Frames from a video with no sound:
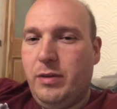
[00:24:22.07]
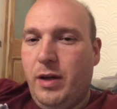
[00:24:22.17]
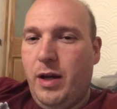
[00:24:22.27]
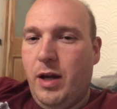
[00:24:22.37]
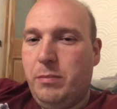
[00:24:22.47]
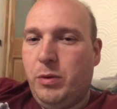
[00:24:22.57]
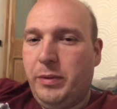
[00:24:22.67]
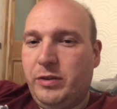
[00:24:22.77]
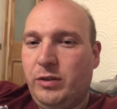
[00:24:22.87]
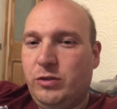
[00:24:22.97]
probably
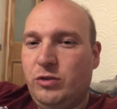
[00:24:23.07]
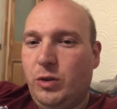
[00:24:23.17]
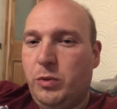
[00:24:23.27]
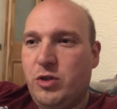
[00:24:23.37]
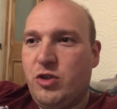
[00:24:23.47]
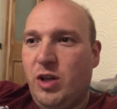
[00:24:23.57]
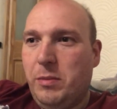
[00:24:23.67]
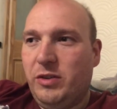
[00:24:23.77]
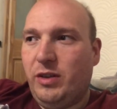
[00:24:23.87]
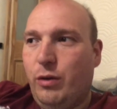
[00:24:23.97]
because I just don't want to shit
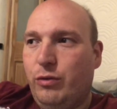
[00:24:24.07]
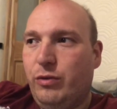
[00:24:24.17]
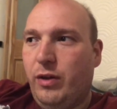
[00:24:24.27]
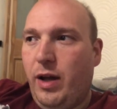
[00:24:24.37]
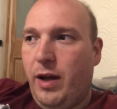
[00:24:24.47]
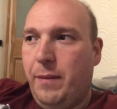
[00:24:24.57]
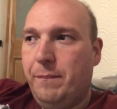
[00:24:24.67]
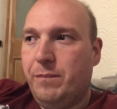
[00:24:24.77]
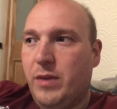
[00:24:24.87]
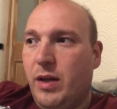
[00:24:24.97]
myself.
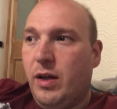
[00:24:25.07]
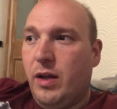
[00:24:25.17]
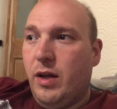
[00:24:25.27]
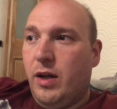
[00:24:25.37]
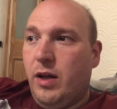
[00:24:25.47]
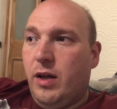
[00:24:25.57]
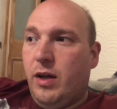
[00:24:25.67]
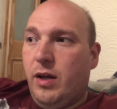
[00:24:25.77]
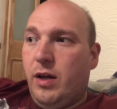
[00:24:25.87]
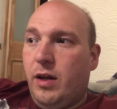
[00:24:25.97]

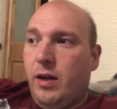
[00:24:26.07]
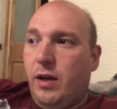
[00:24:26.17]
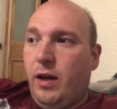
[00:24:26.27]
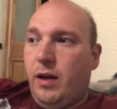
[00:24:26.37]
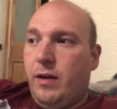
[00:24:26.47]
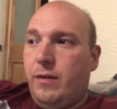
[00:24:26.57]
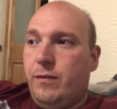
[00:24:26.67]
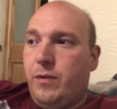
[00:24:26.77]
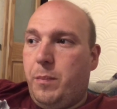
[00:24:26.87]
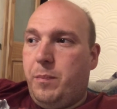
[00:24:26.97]

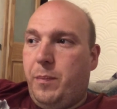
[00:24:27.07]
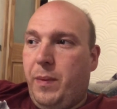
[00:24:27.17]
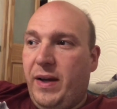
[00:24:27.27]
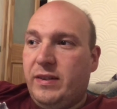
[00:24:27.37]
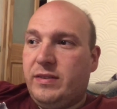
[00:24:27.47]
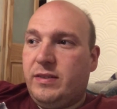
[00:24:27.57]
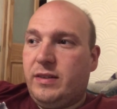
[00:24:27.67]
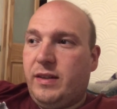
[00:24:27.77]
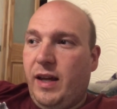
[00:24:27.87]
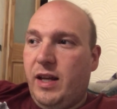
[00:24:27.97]
The
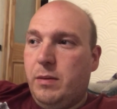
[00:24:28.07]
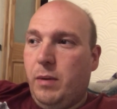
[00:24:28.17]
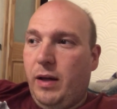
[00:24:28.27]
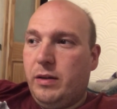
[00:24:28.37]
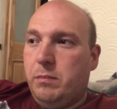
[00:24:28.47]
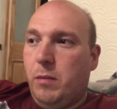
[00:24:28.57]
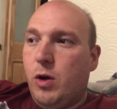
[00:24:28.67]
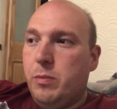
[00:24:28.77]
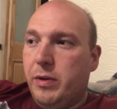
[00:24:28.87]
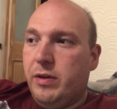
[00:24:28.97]
best game at the
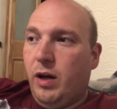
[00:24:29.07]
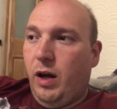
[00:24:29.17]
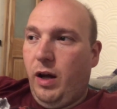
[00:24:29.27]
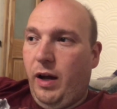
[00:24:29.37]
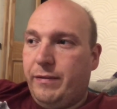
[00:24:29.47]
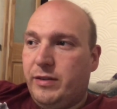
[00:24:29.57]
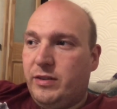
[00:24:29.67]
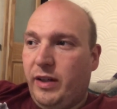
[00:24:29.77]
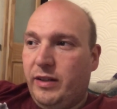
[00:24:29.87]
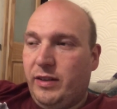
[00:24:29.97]
moment, I have to
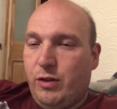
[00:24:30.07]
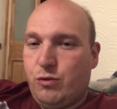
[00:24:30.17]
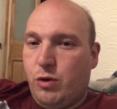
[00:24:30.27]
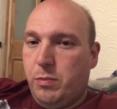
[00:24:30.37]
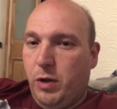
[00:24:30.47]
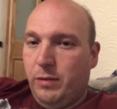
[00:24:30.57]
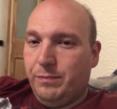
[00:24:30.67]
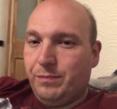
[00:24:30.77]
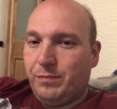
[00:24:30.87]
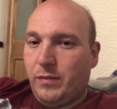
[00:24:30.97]
say, is Astrobot.
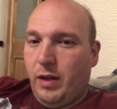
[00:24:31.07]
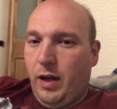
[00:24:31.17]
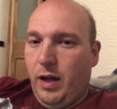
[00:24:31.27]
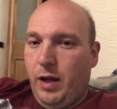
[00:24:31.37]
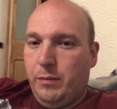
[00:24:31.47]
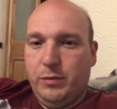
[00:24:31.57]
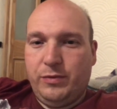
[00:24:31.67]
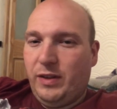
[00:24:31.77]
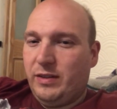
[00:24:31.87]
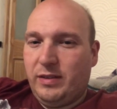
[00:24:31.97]

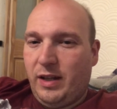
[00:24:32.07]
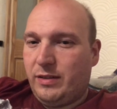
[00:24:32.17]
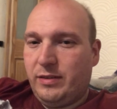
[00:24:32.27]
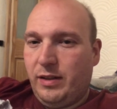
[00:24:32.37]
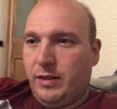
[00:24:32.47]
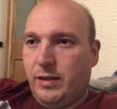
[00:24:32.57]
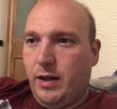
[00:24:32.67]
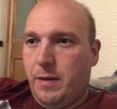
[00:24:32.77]
Fantastic.